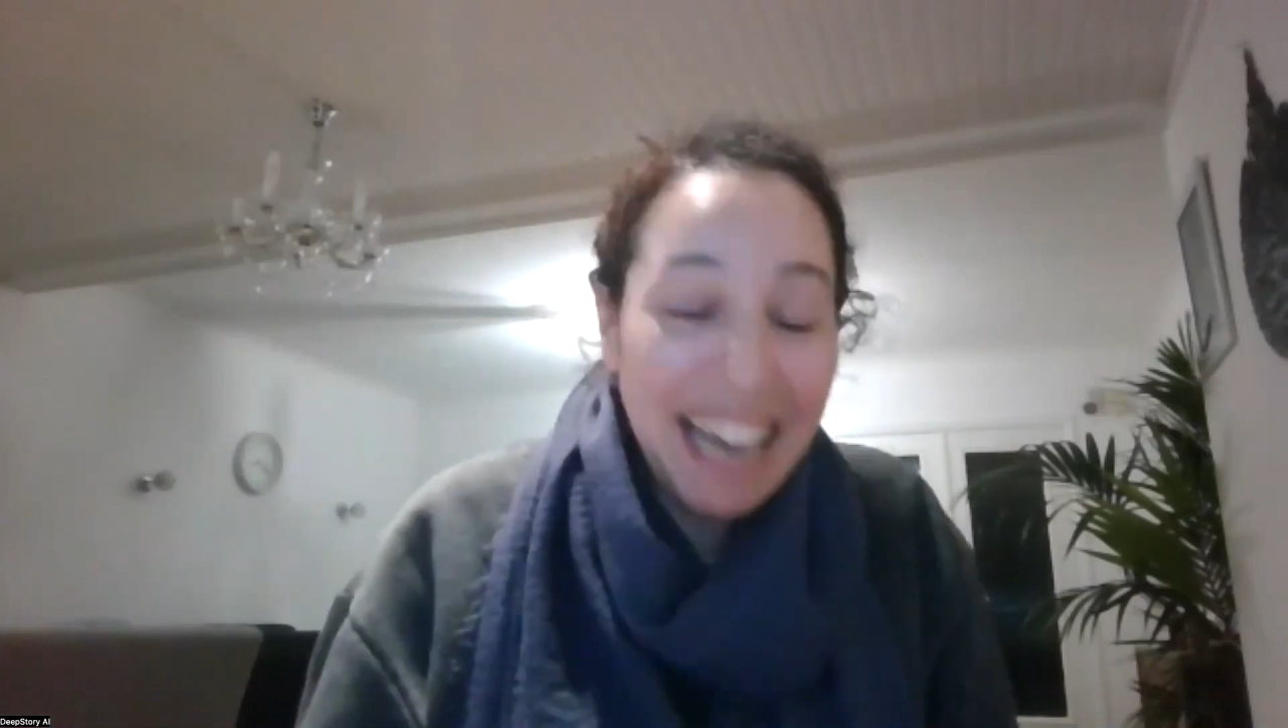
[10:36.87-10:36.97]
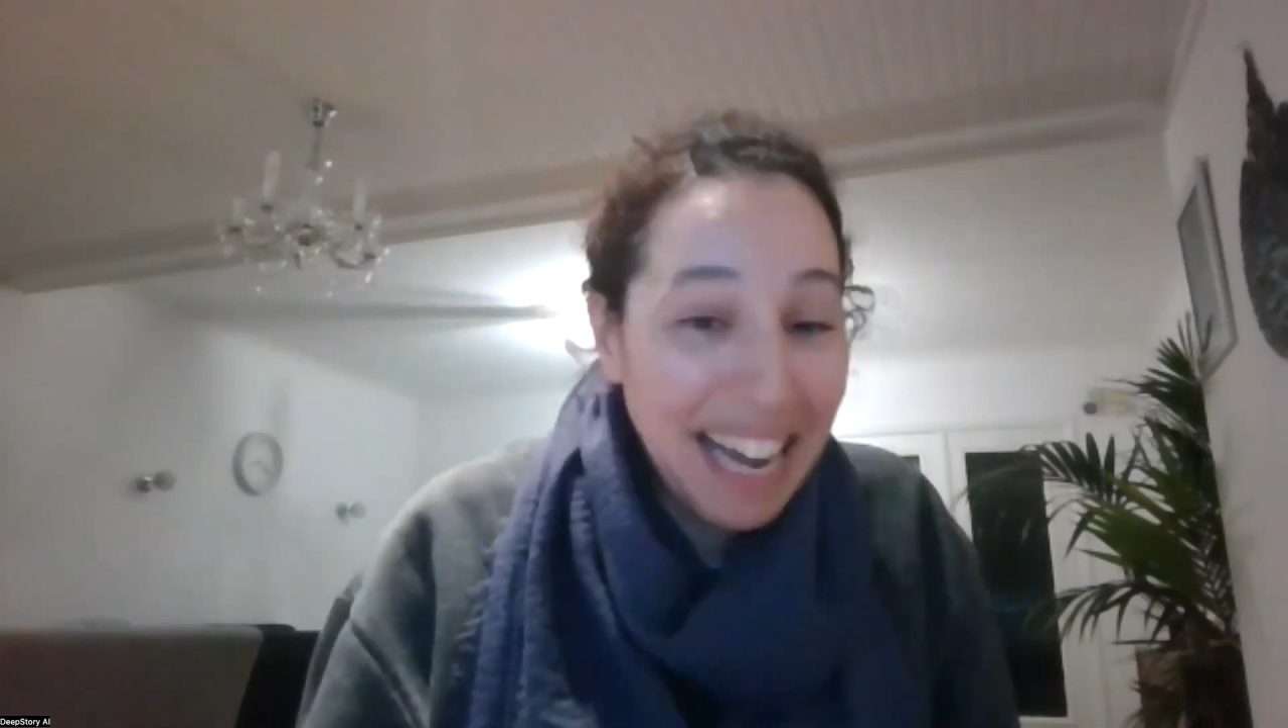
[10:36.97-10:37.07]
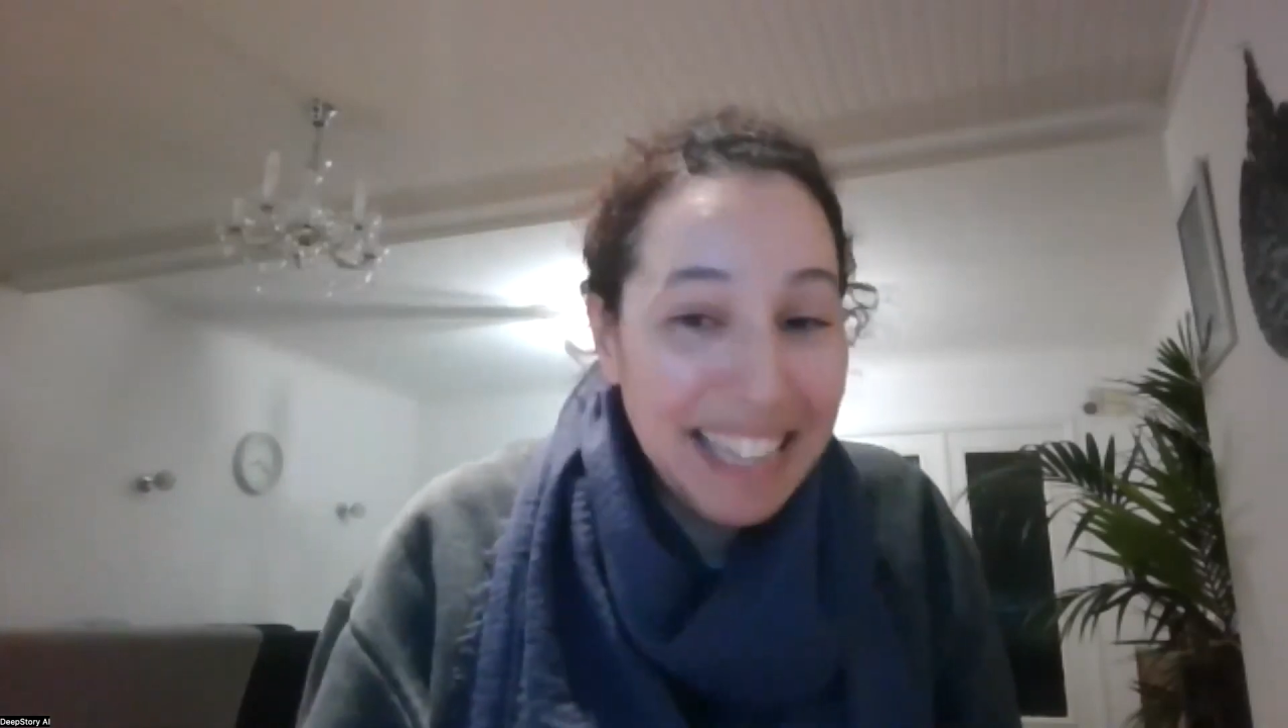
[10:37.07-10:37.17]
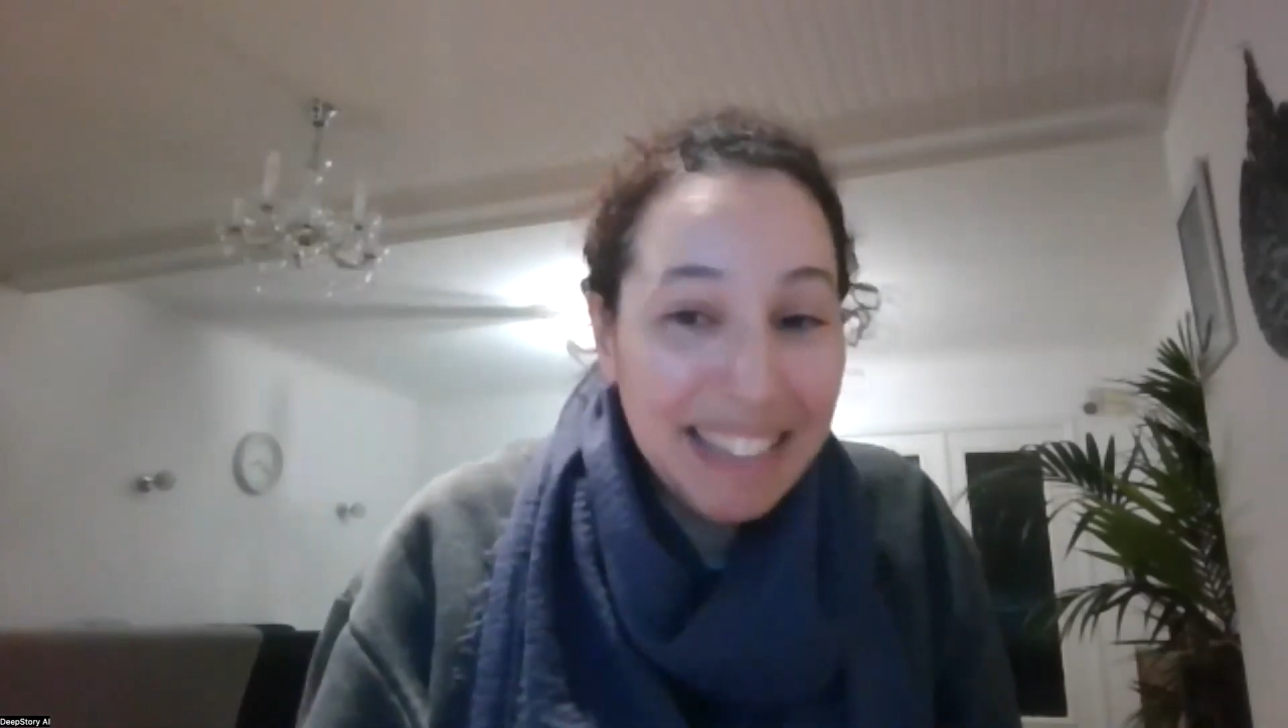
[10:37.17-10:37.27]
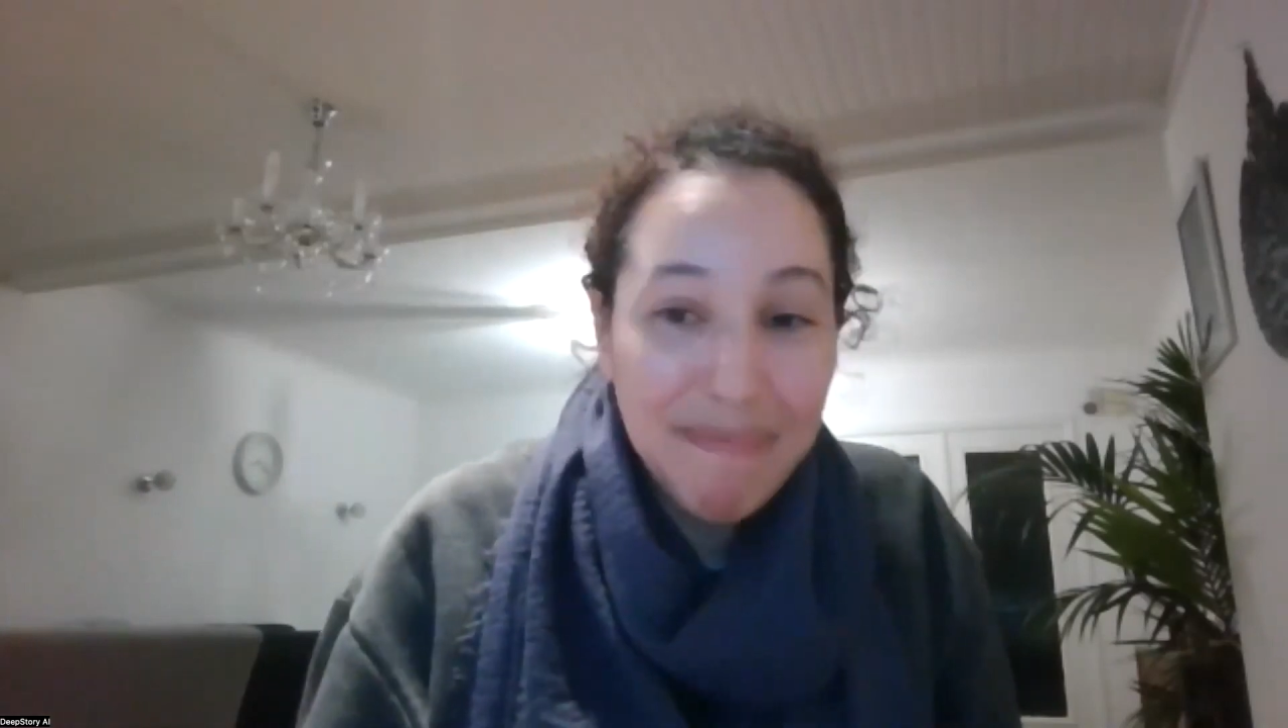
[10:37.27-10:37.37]

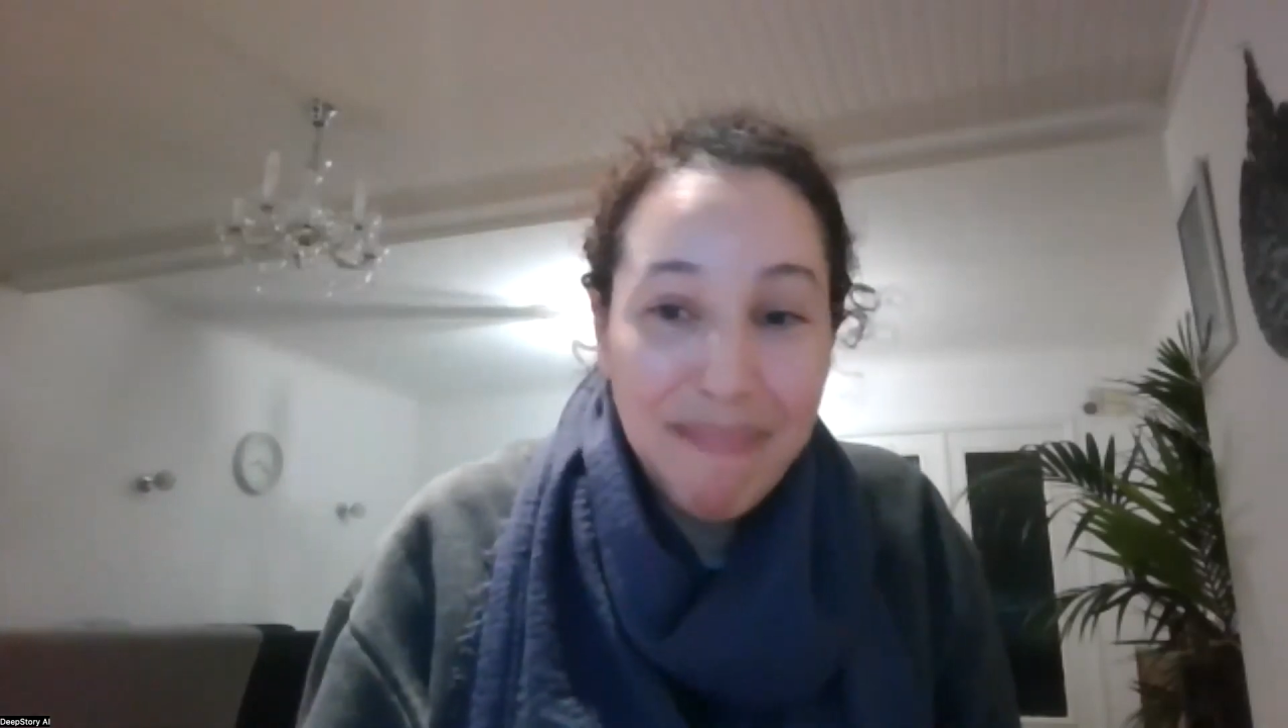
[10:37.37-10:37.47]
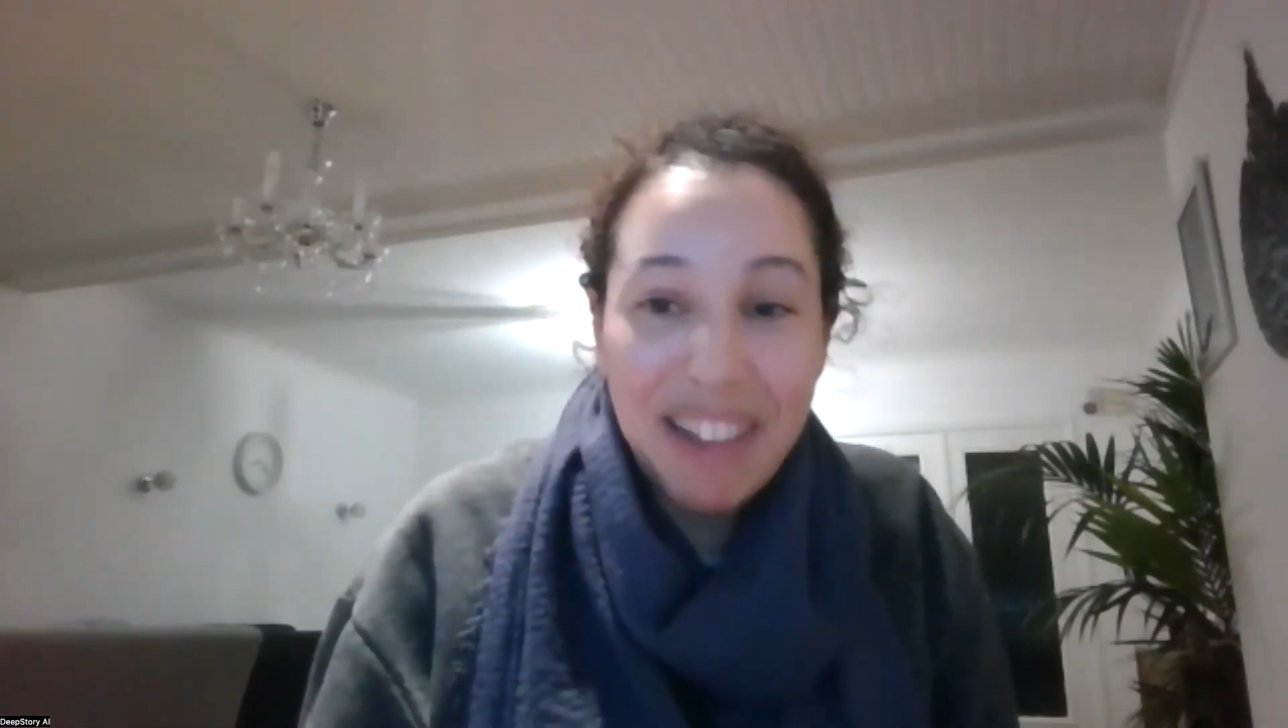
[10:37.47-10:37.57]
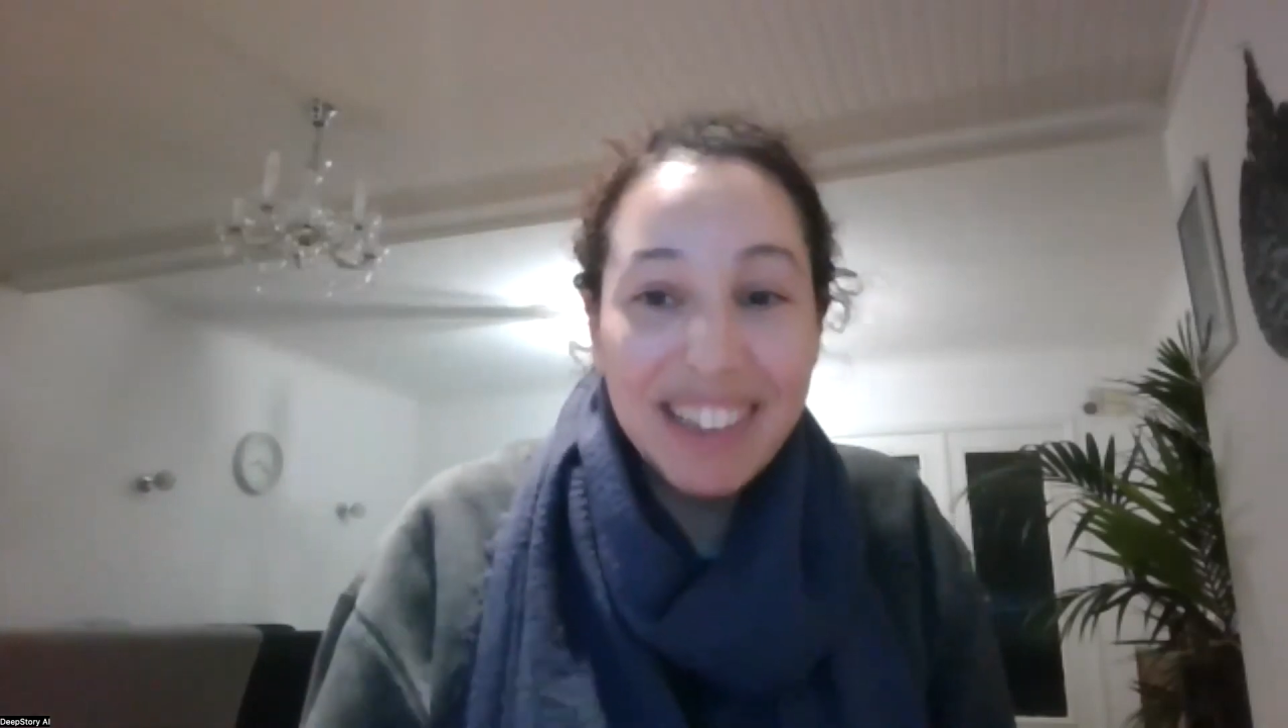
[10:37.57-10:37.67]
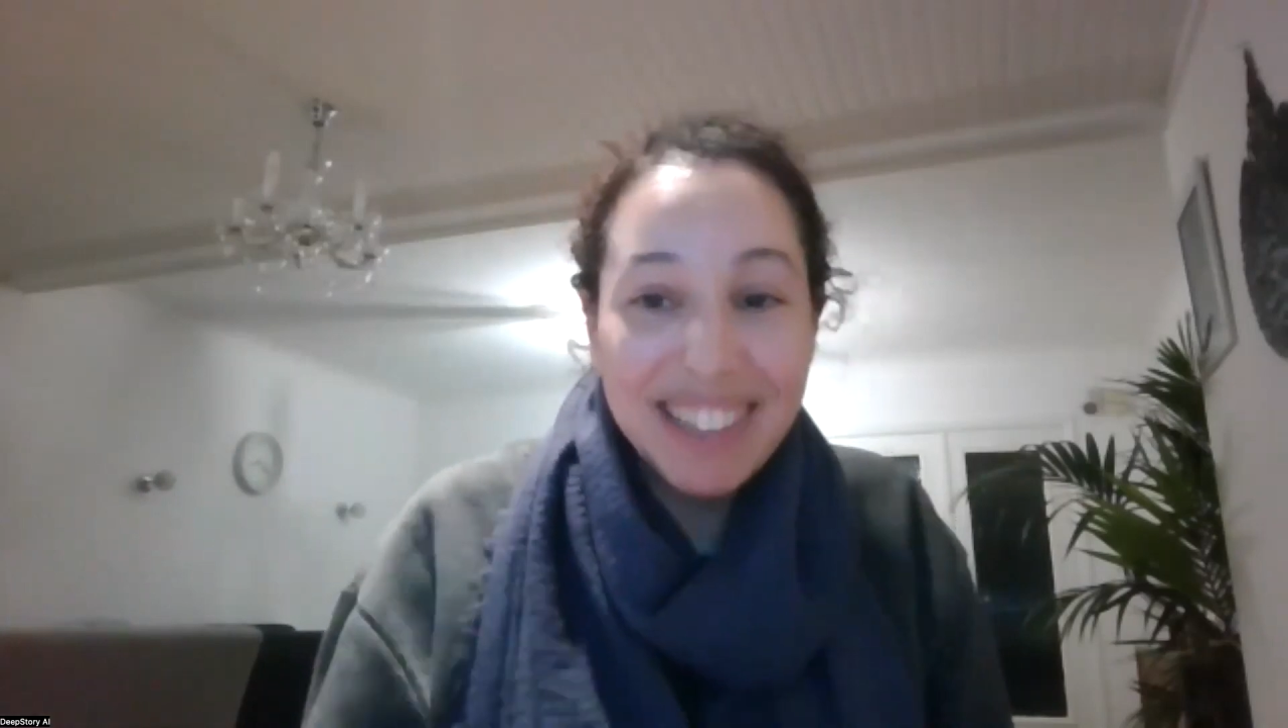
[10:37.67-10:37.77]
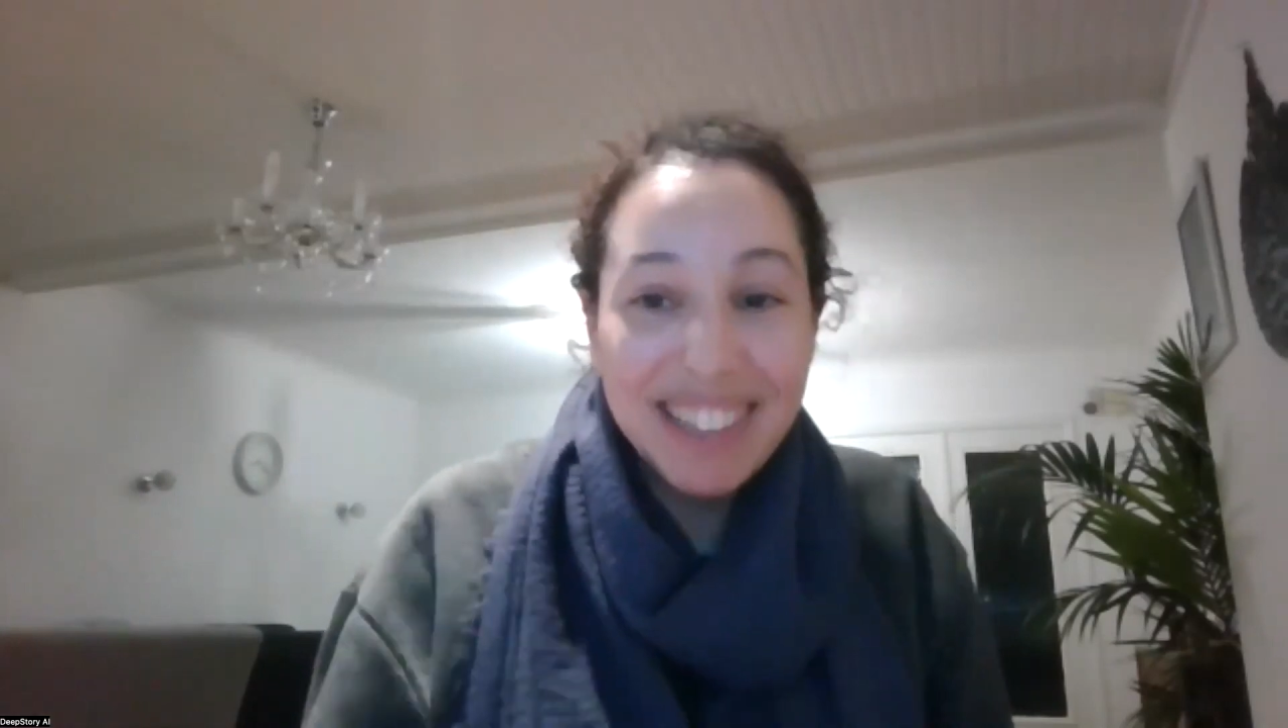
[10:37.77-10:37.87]
8
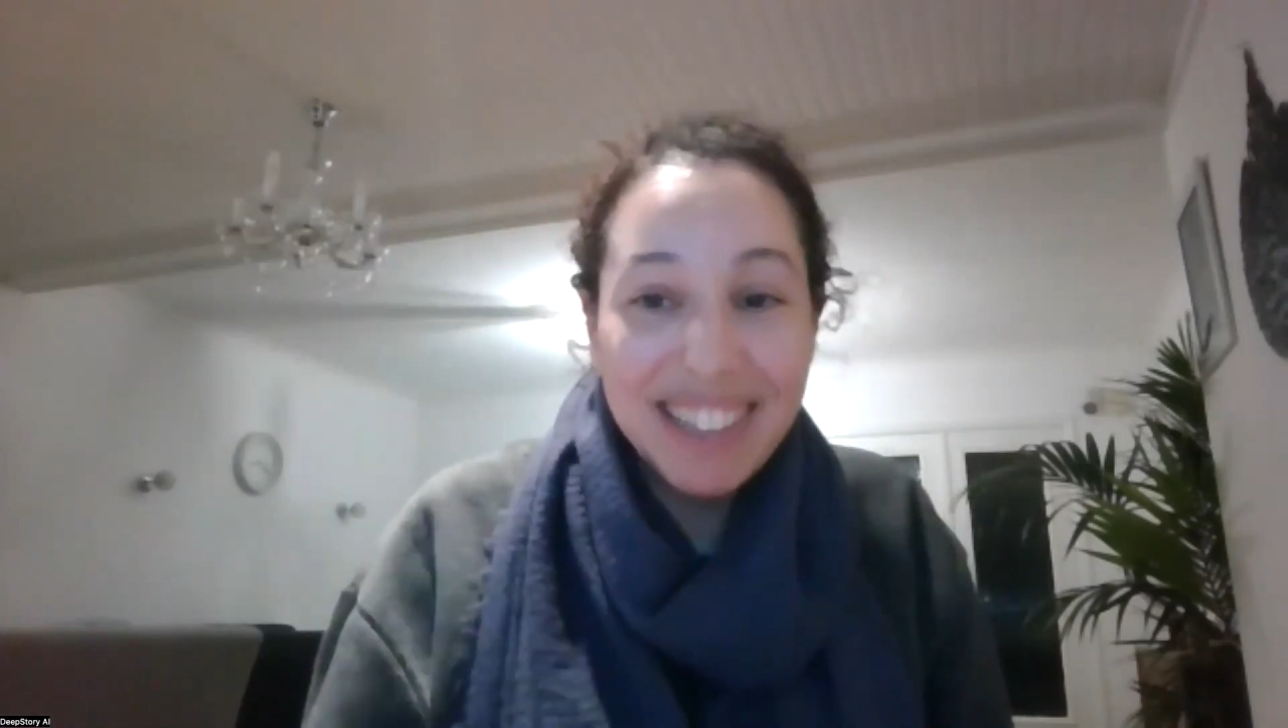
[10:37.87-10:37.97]
months.